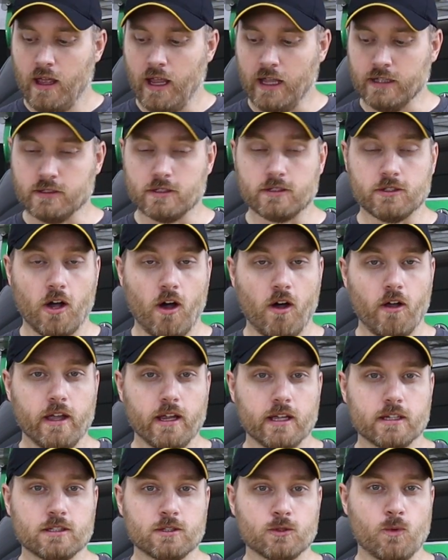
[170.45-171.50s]

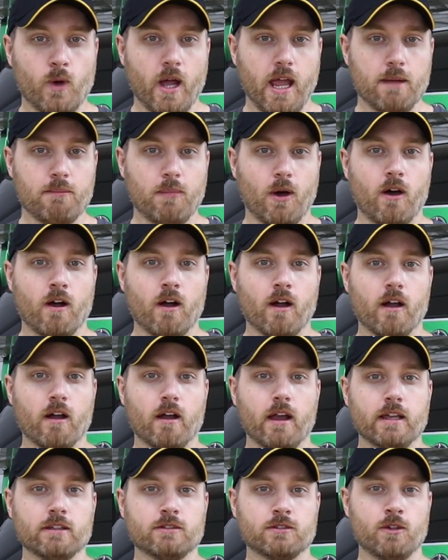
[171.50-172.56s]
Installing a sway
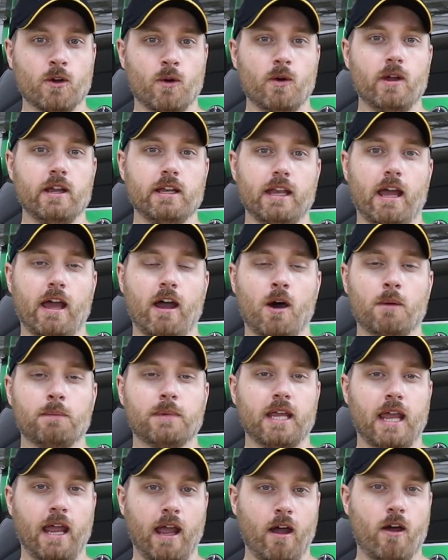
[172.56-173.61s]
bar is going to
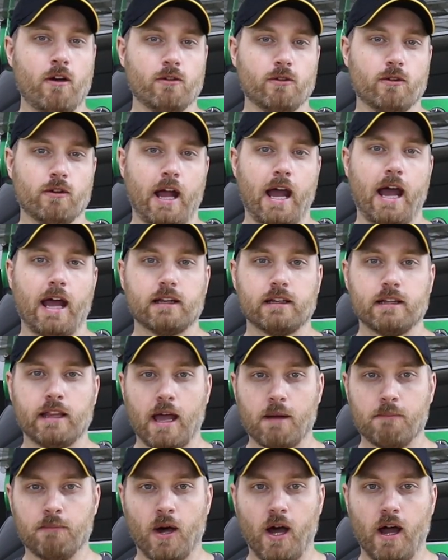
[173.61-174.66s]
help counteract
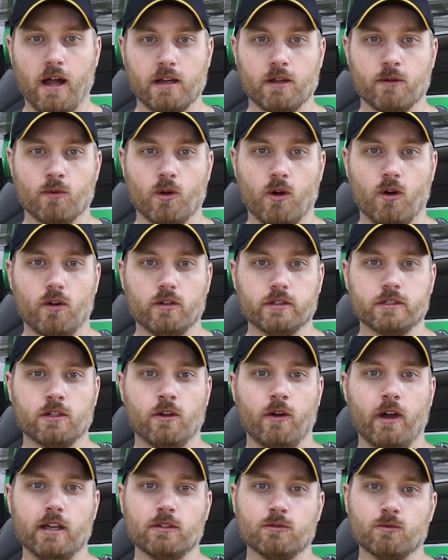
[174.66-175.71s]
that body roll.
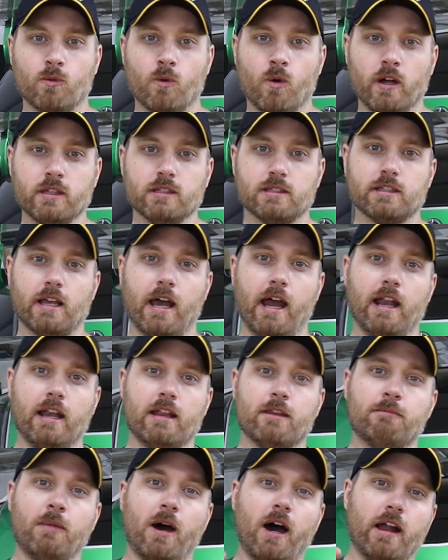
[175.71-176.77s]
So as one side
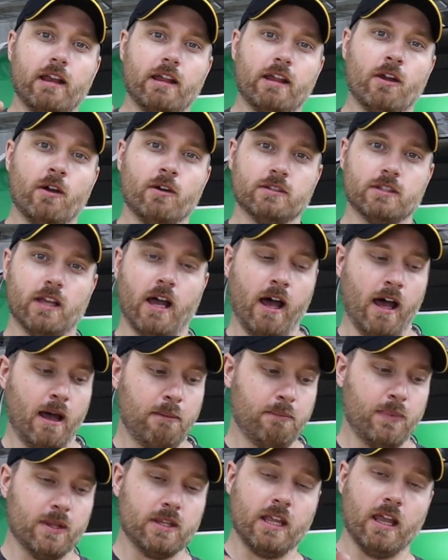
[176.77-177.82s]
of the body goes
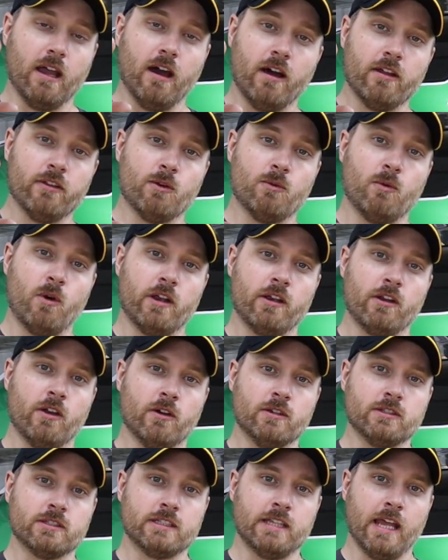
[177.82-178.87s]
up and the other one
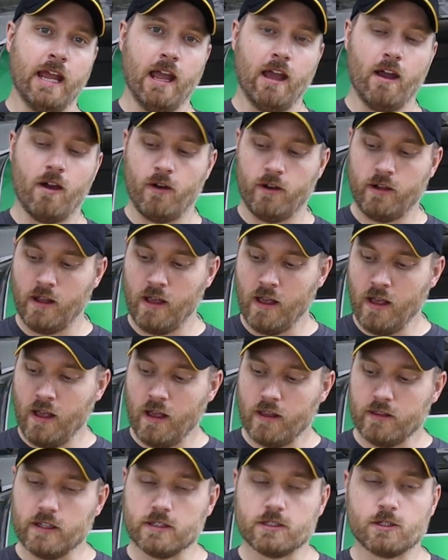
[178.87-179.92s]
goes down,
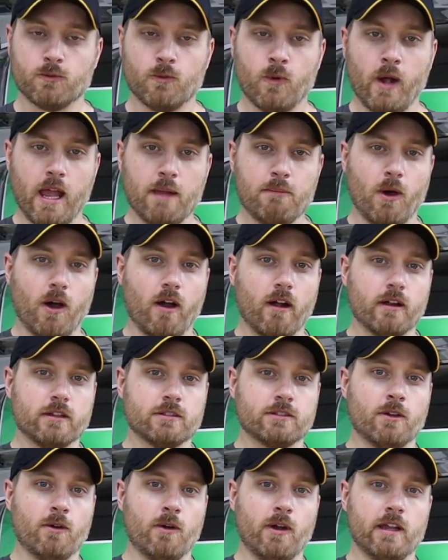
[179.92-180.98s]
the sway bar
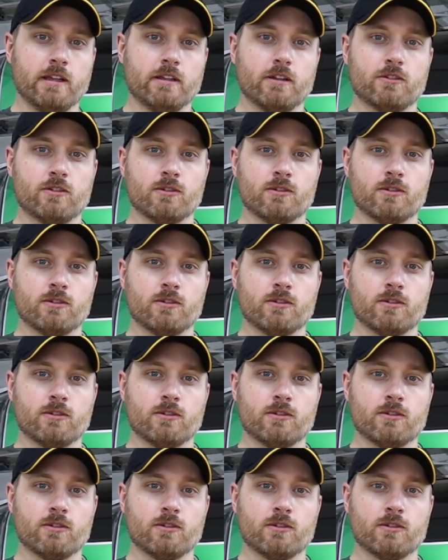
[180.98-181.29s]
is going to